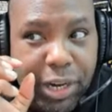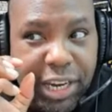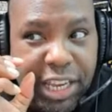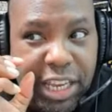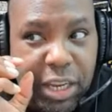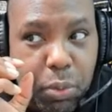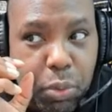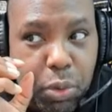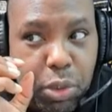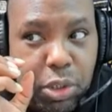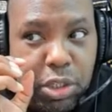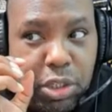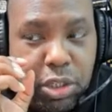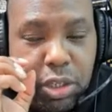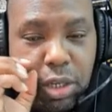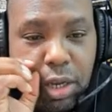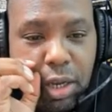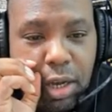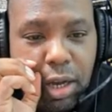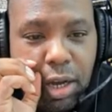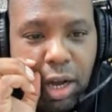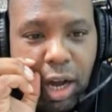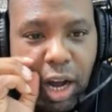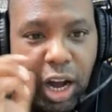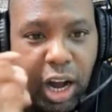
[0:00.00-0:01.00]
when he was
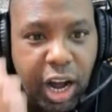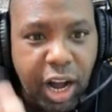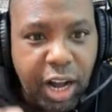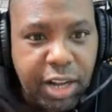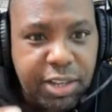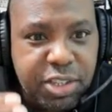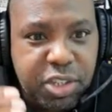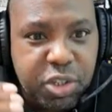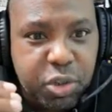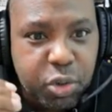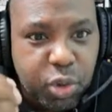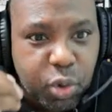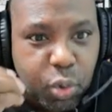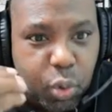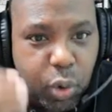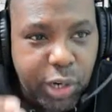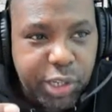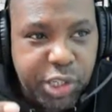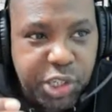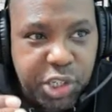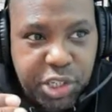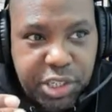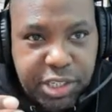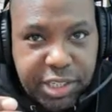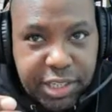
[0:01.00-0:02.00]
answering
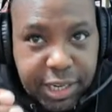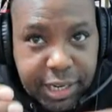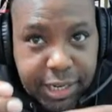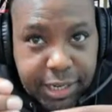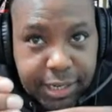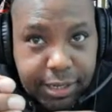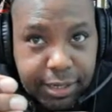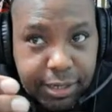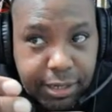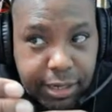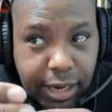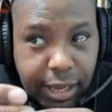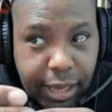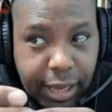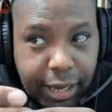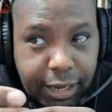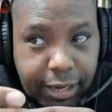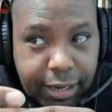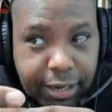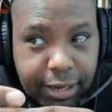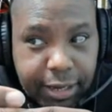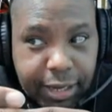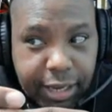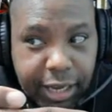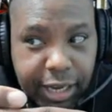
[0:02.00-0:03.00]
questions in like
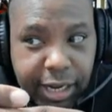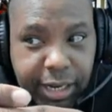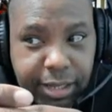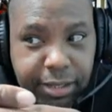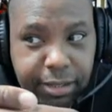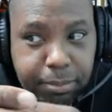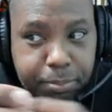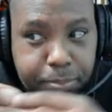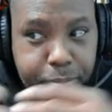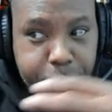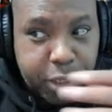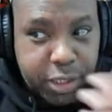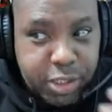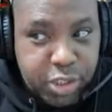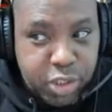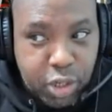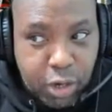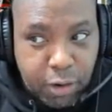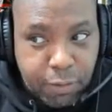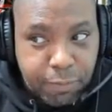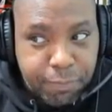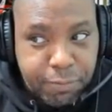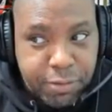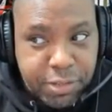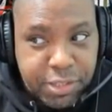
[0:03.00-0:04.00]
either press
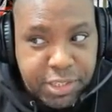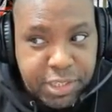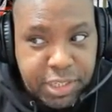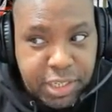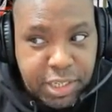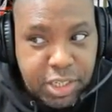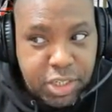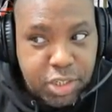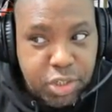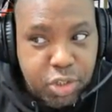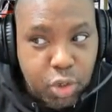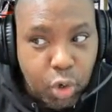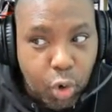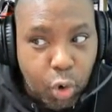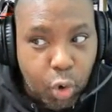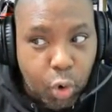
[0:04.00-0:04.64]
conferences